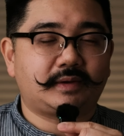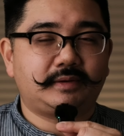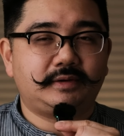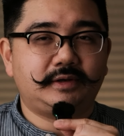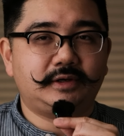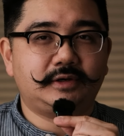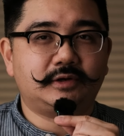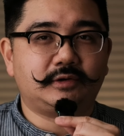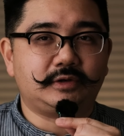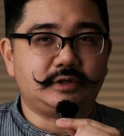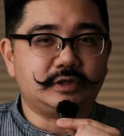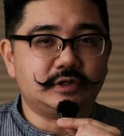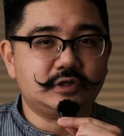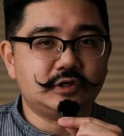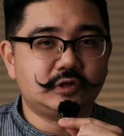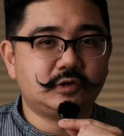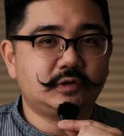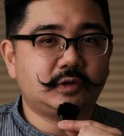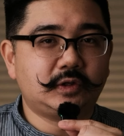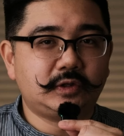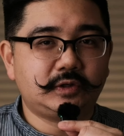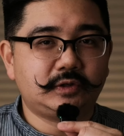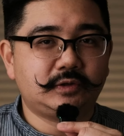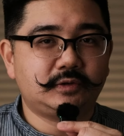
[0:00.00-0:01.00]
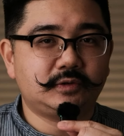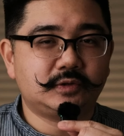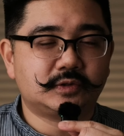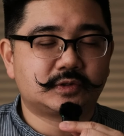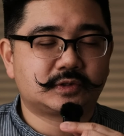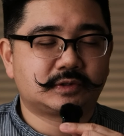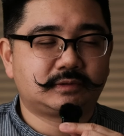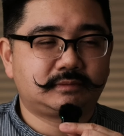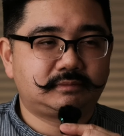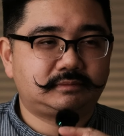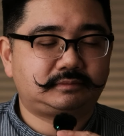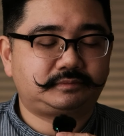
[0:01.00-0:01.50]
you do
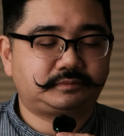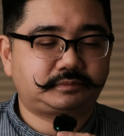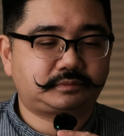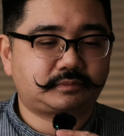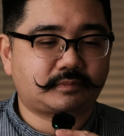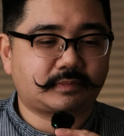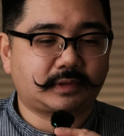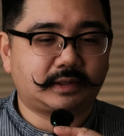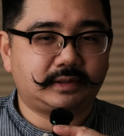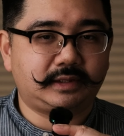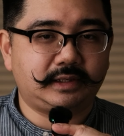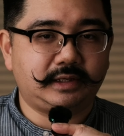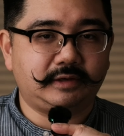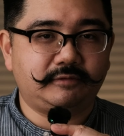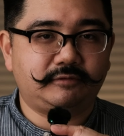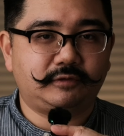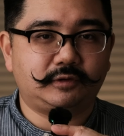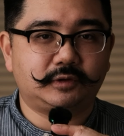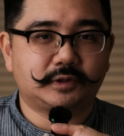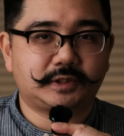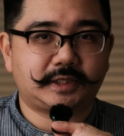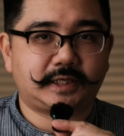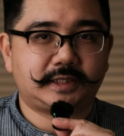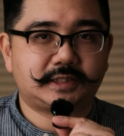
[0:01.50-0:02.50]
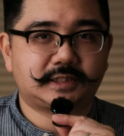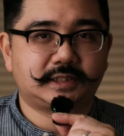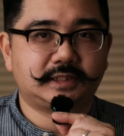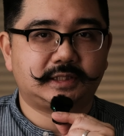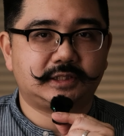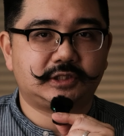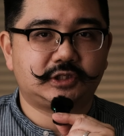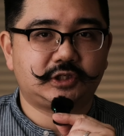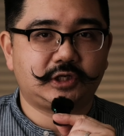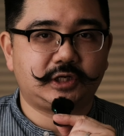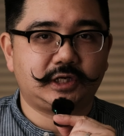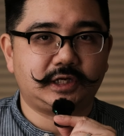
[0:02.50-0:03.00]
lose the full taste of
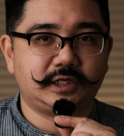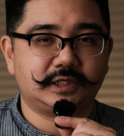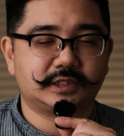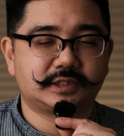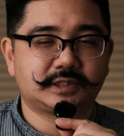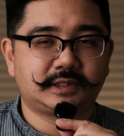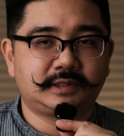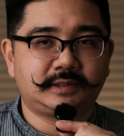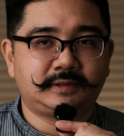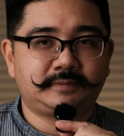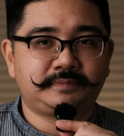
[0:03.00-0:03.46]
the cheese,